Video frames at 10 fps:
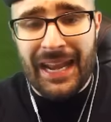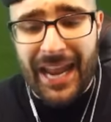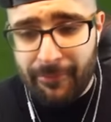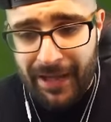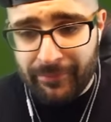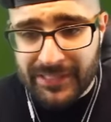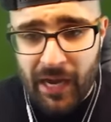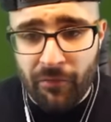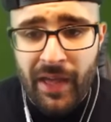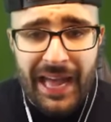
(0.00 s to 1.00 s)
Land by
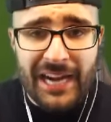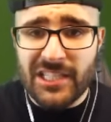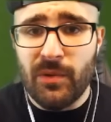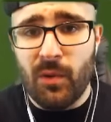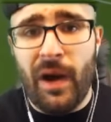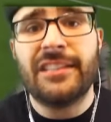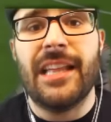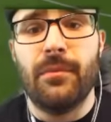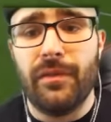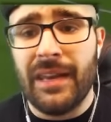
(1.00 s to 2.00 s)
himself. I actually want to watch
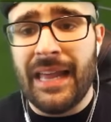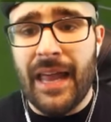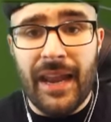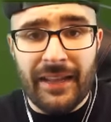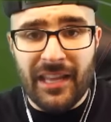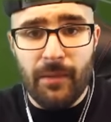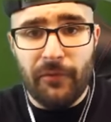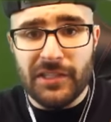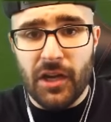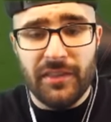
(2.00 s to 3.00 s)
that movie La La Land. Tell me
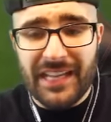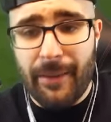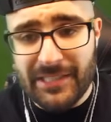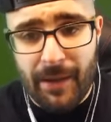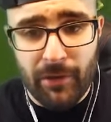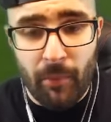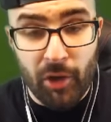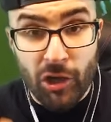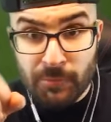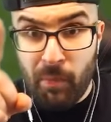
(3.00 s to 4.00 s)
if it's good in the comments down below, but
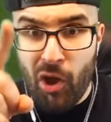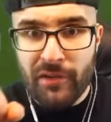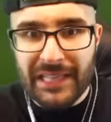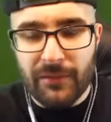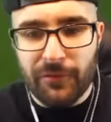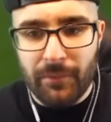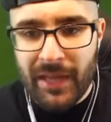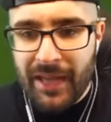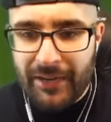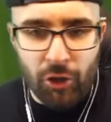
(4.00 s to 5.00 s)
don't spoil nothing for me.
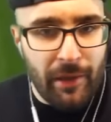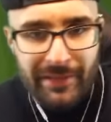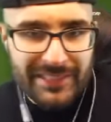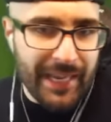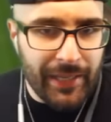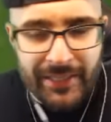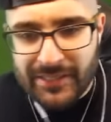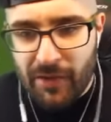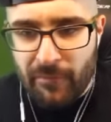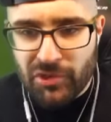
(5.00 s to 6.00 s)
I know they be singing and
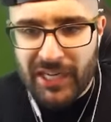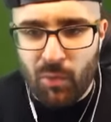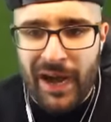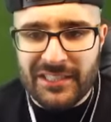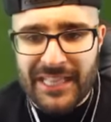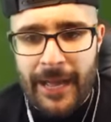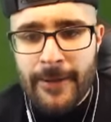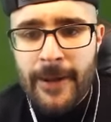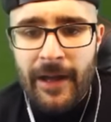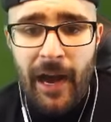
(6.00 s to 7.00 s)
stuff. I'm trying to watch that.
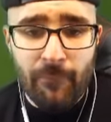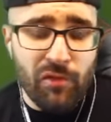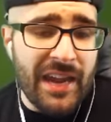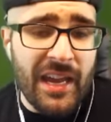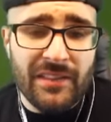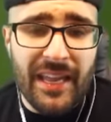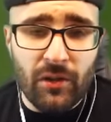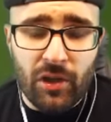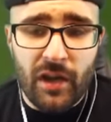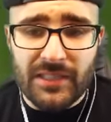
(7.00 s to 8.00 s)
Um, right here,
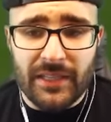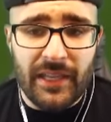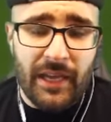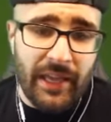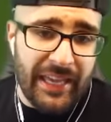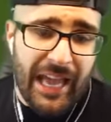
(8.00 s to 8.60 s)
Diego Costa, he, he